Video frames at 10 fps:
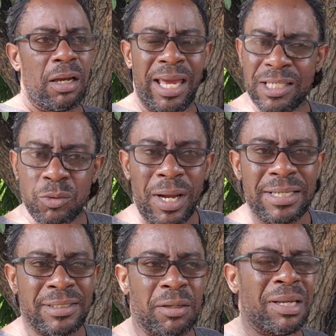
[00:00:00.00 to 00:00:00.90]

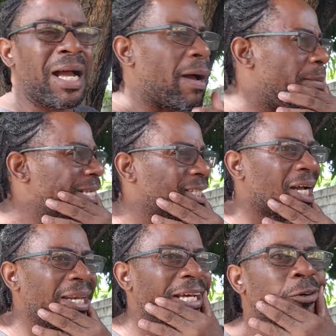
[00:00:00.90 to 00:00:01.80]
XYZ. Because
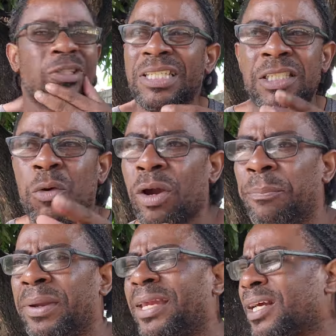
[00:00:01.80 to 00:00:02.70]
basically, I don't think you were
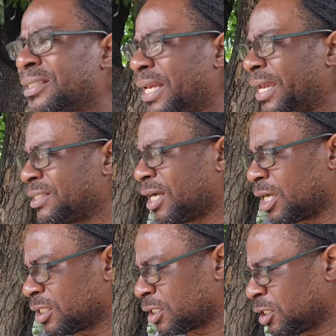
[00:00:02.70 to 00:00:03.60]
praying at
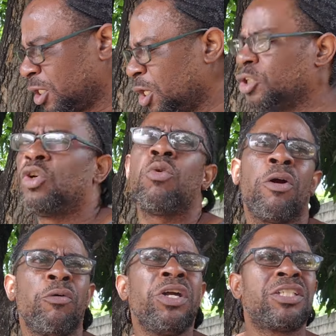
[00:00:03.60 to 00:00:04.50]
Eterna. You
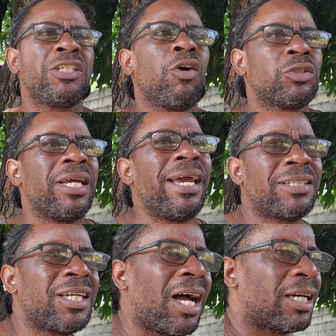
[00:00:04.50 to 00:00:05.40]
were reaching out to
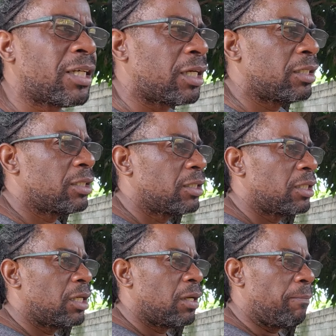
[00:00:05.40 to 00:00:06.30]
Eterna
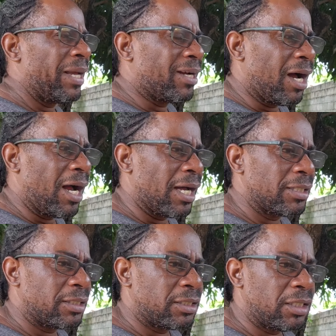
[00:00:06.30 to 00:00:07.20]

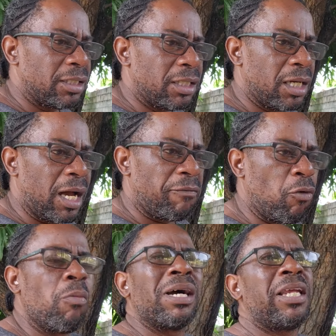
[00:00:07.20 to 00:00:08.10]
because of woman